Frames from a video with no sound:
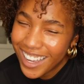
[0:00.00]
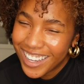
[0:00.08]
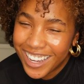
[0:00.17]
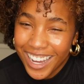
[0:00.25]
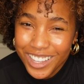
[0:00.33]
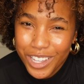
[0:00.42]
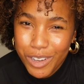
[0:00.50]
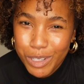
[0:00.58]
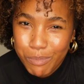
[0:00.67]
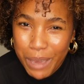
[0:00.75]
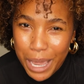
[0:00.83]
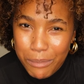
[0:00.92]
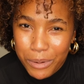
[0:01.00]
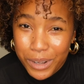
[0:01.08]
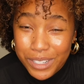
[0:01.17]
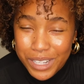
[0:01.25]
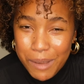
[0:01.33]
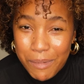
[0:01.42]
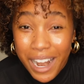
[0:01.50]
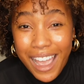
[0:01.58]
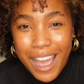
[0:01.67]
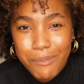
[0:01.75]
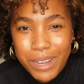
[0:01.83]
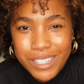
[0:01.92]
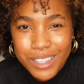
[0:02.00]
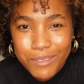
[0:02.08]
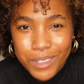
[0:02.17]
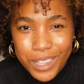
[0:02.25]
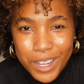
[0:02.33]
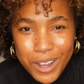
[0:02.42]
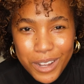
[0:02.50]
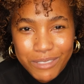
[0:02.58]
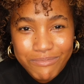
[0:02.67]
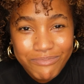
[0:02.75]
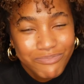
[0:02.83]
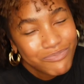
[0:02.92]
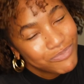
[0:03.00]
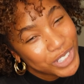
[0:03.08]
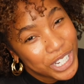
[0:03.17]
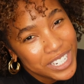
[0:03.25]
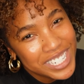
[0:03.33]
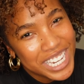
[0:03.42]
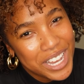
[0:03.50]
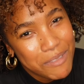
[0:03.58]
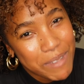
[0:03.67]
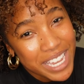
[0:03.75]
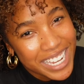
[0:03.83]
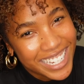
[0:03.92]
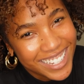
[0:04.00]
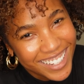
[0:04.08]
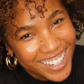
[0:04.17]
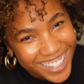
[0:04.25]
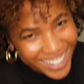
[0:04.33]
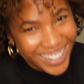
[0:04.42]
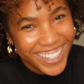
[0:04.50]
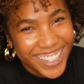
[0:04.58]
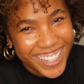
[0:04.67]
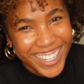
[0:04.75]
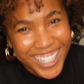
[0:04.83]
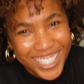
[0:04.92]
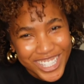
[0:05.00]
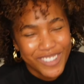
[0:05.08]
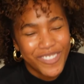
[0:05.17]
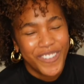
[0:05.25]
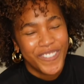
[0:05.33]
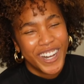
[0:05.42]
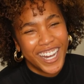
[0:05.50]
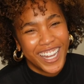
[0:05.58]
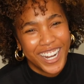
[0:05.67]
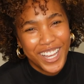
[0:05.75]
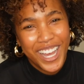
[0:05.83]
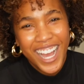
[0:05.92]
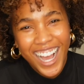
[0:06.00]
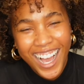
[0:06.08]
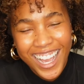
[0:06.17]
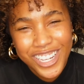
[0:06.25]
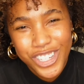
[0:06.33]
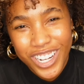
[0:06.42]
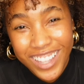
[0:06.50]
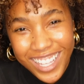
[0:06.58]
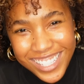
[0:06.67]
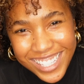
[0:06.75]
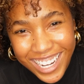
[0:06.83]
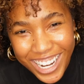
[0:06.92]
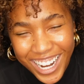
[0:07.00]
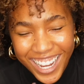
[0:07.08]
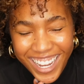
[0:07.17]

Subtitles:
Cut those bad boys up, and I have myself a thong. Couldn't tell me. I share that, Sarah.